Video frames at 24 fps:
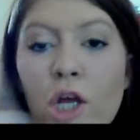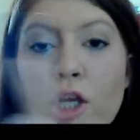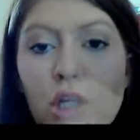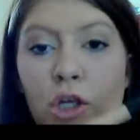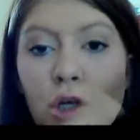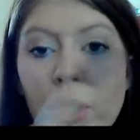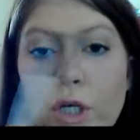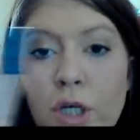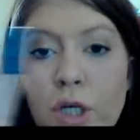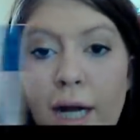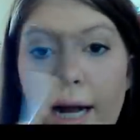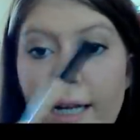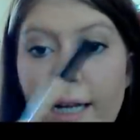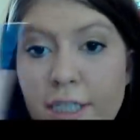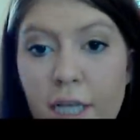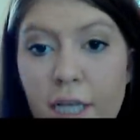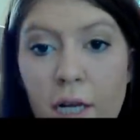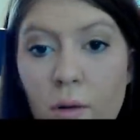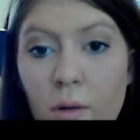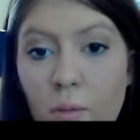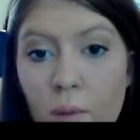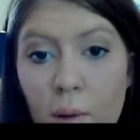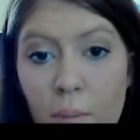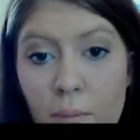your
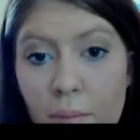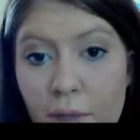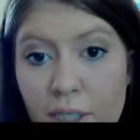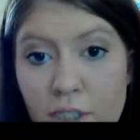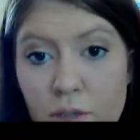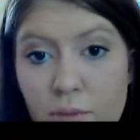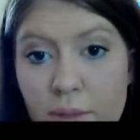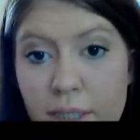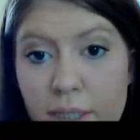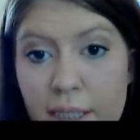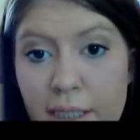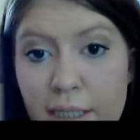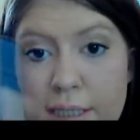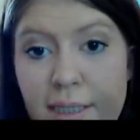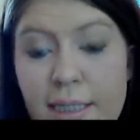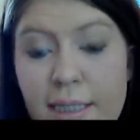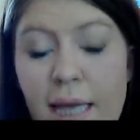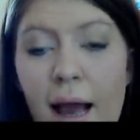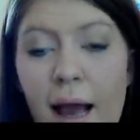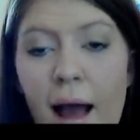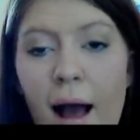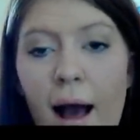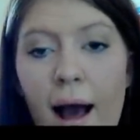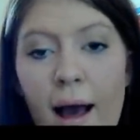eyeshadow won't budge with this.
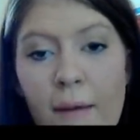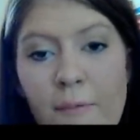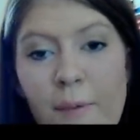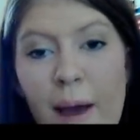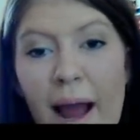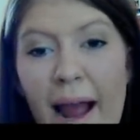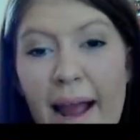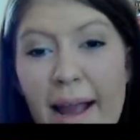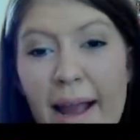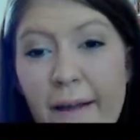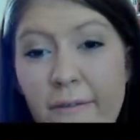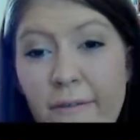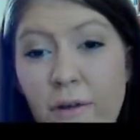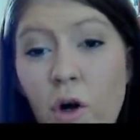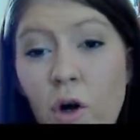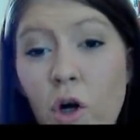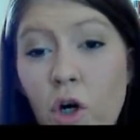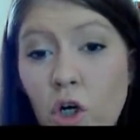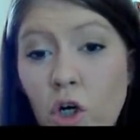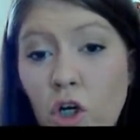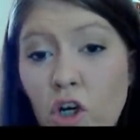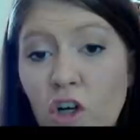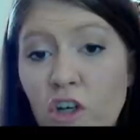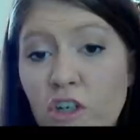I have
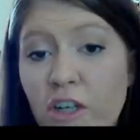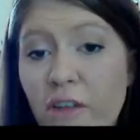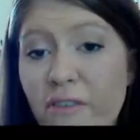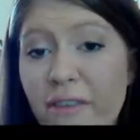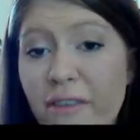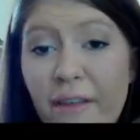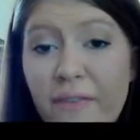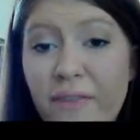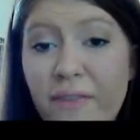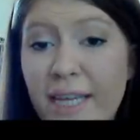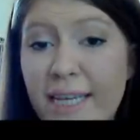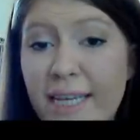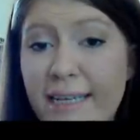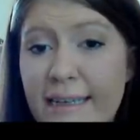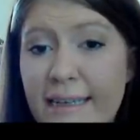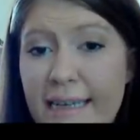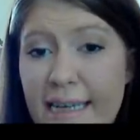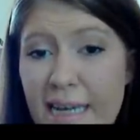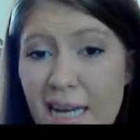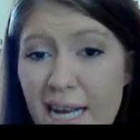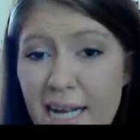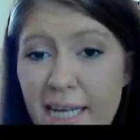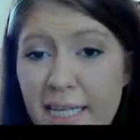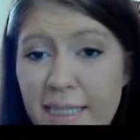heard that the
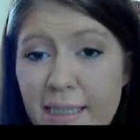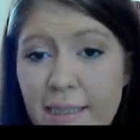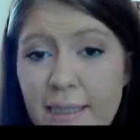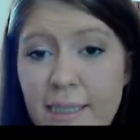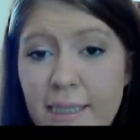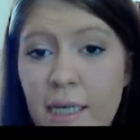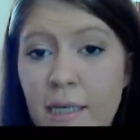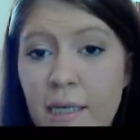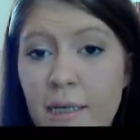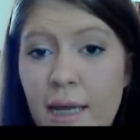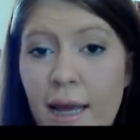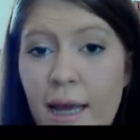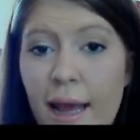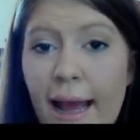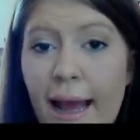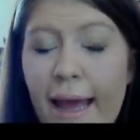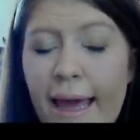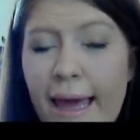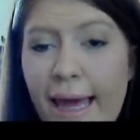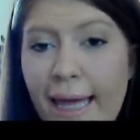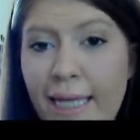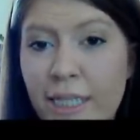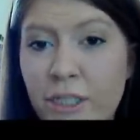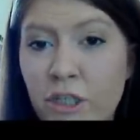NYX
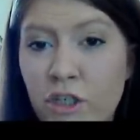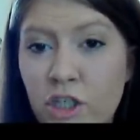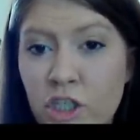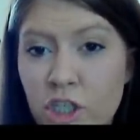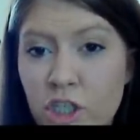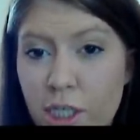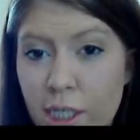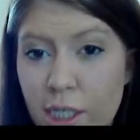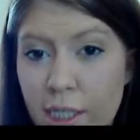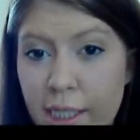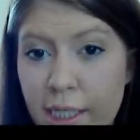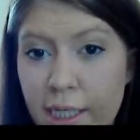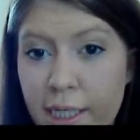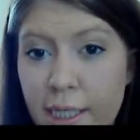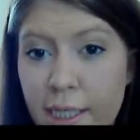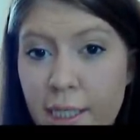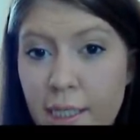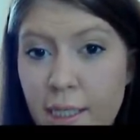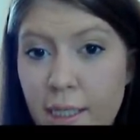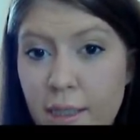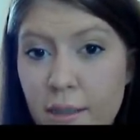HD